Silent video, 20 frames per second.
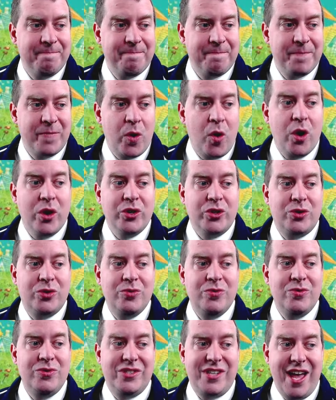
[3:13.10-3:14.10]
On
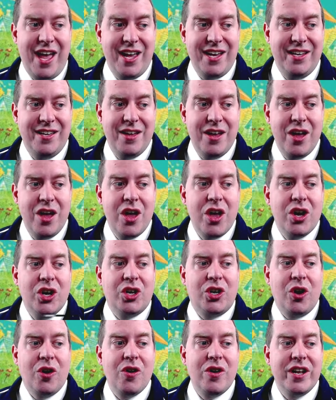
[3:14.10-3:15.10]
Tuesday,
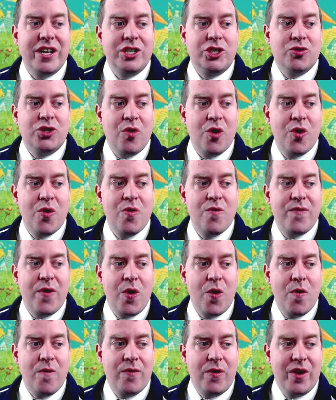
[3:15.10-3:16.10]
Gertie drove
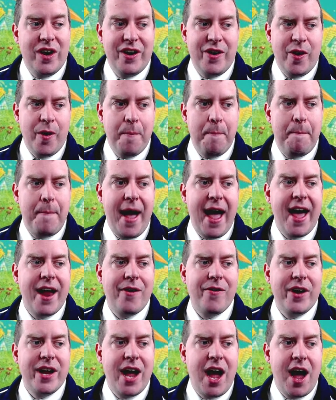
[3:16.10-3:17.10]
over in her
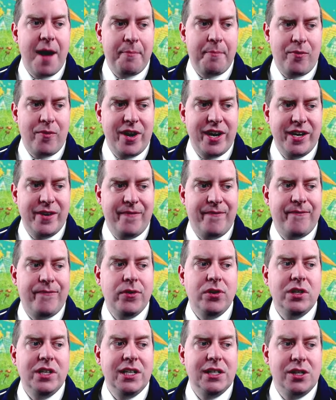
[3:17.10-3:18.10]
battery-operated,
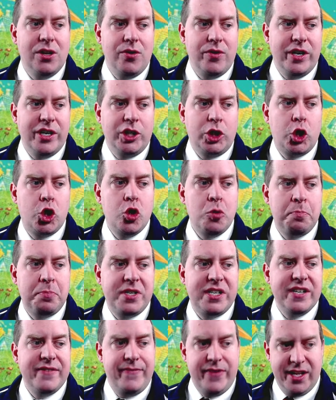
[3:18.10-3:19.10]
fully loaded Coupe
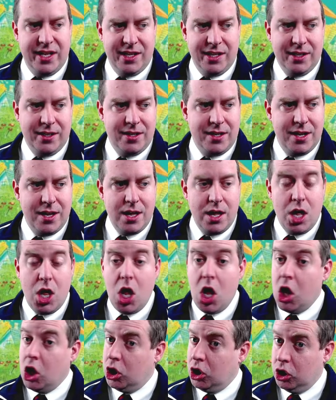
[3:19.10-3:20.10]
de Ville.
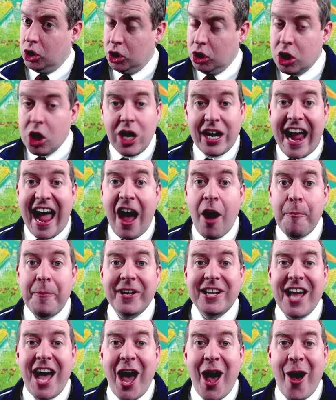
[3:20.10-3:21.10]
Look out
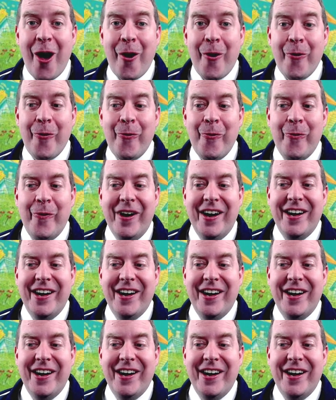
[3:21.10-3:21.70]
below!